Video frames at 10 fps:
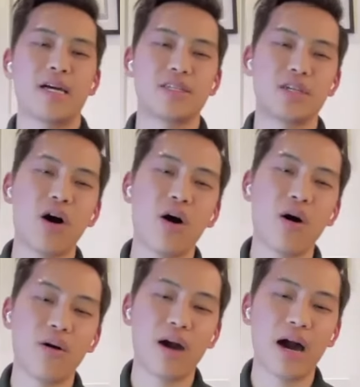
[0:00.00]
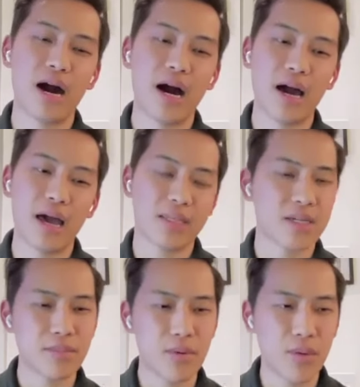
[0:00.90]
So at
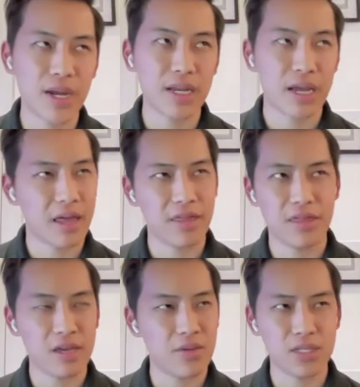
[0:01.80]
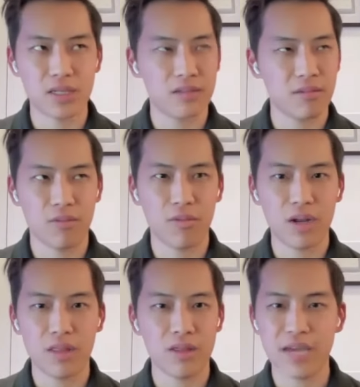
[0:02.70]
some point, it was
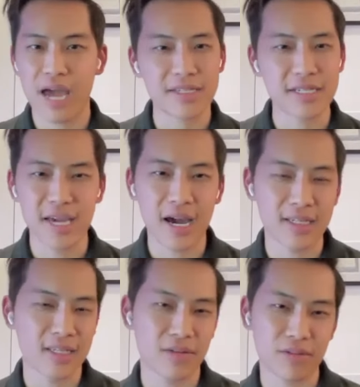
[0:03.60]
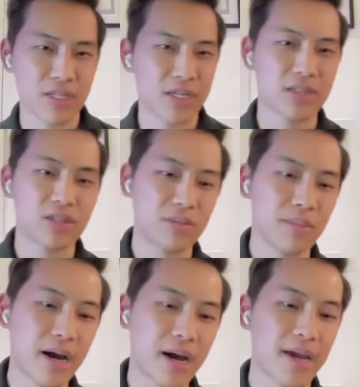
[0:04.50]
one of the taxi guys like reached out to
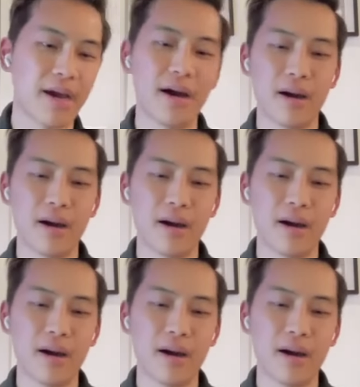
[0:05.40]
my